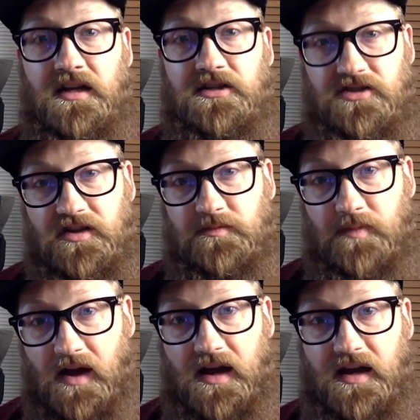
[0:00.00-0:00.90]
just
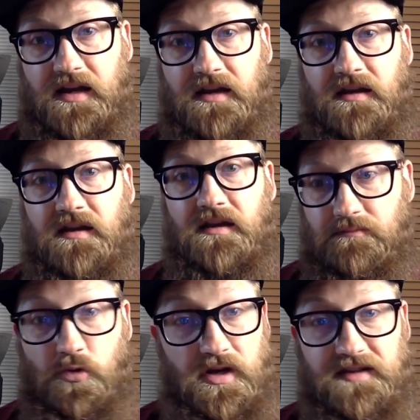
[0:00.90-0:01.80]
by
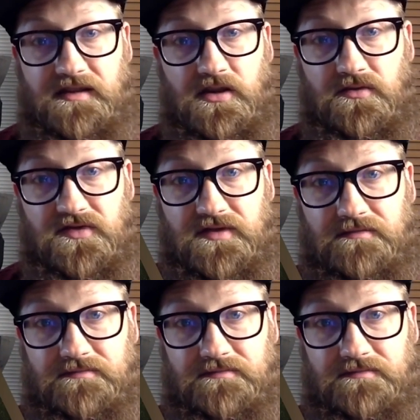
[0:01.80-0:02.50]
putting it to use.